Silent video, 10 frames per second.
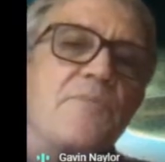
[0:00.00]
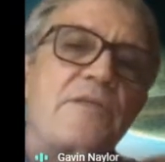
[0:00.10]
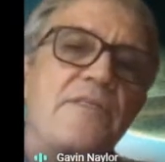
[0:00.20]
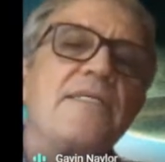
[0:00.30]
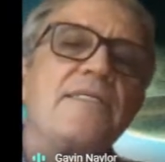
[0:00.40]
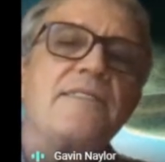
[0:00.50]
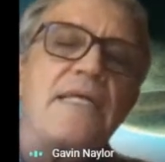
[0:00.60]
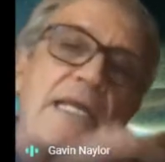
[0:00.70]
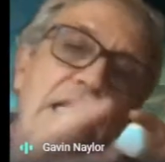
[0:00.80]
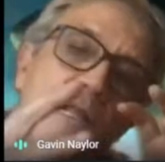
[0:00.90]
persists
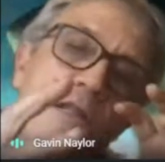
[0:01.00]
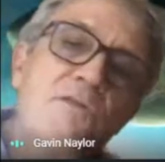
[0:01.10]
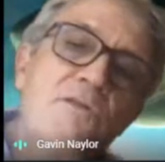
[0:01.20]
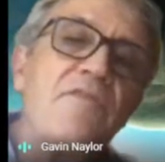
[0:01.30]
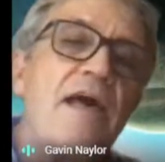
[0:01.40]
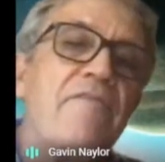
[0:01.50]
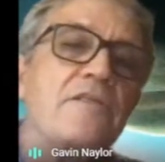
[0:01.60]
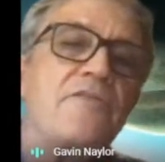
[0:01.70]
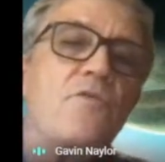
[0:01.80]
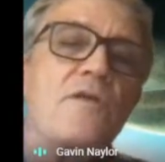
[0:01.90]
at inclusive
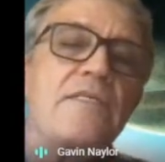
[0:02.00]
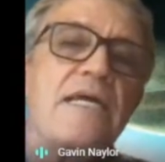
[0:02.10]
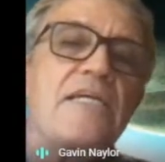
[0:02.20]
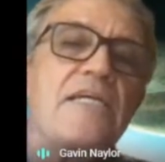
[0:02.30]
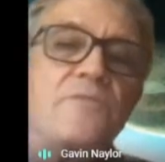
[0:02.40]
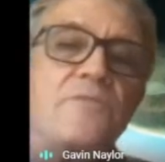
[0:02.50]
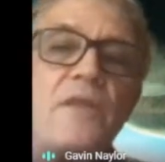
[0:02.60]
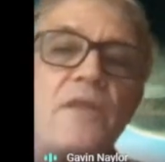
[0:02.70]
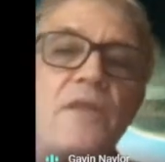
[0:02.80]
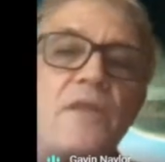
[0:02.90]
levels of organization
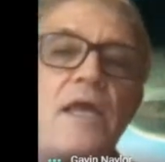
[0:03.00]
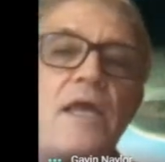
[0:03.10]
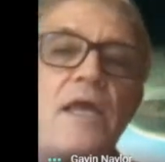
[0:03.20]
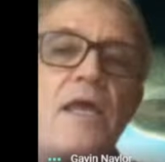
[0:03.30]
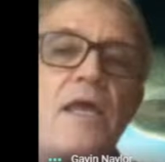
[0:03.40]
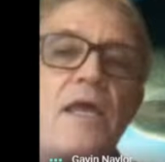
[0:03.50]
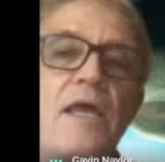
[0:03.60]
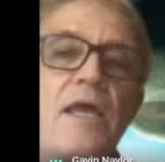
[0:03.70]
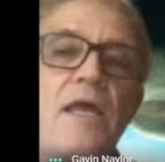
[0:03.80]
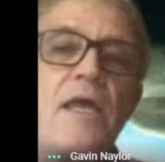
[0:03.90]
and
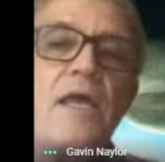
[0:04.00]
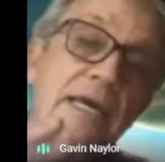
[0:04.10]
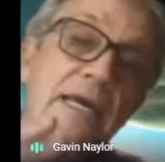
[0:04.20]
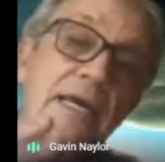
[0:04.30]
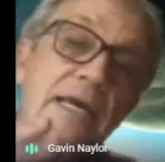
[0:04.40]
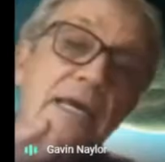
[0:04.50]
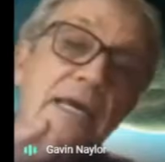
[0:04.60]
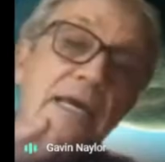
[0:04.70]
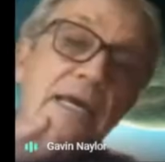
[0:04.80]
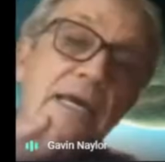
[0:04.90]
occasionally
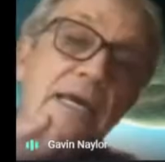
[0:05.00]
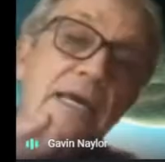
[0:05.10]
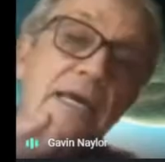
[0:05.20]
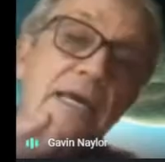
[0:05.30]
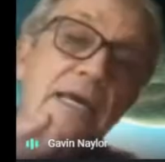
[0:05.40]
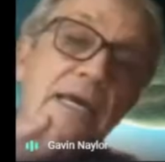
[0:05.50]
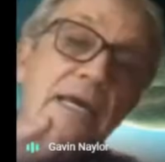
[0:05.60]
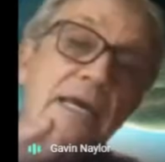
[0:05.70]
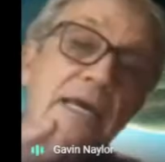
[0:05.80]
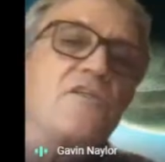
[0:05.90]
induces these phase
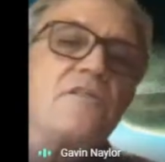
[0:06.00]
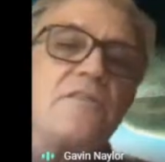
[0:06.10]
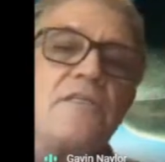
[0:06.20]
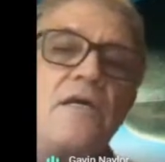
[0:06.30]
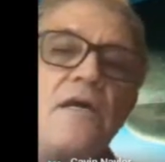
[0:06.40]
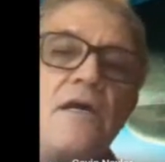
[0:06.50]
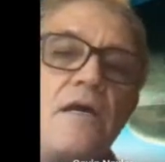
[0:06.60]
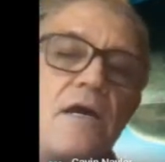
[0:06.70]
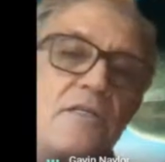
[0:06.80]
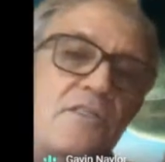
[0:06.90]
transitions
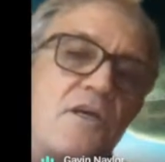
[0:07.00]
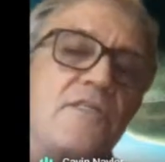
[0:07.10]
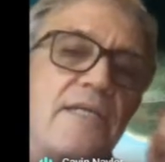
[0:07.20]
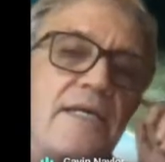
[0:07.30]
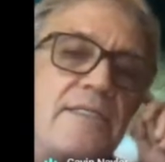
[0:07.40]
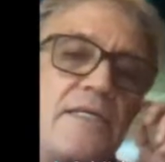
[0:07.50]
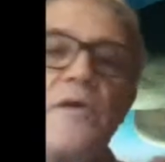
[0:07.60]
associated